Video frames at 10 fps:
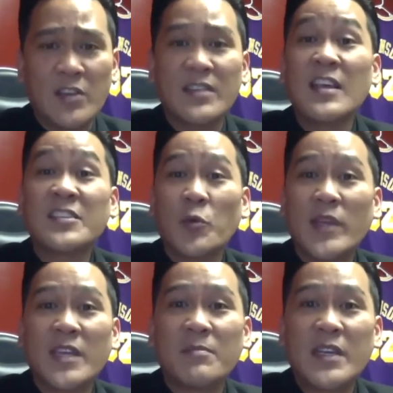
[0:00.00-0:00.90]
so we can
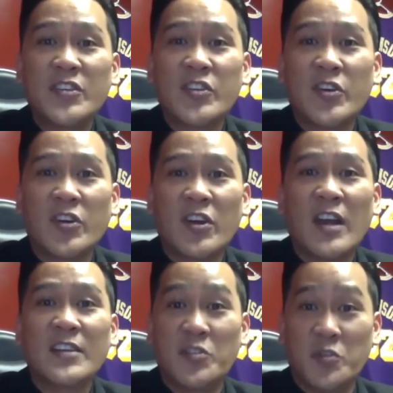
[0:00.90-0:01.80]
be sure
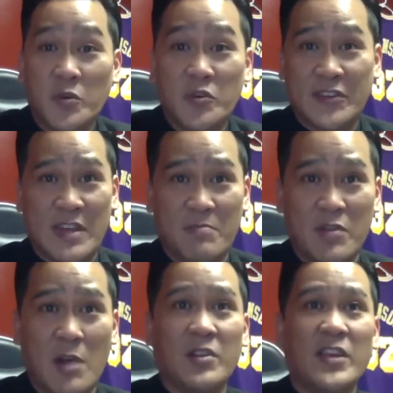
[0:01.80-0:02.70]
to address that
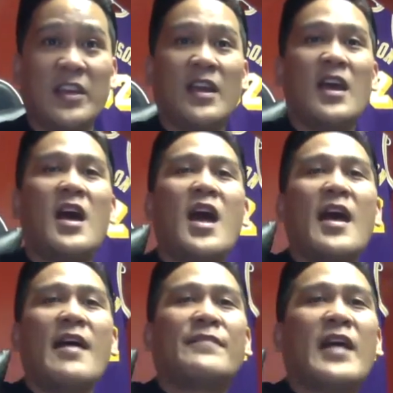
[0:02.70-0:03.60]
properly.
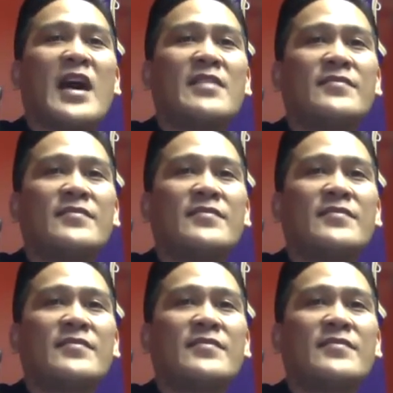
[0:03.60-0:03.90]
5,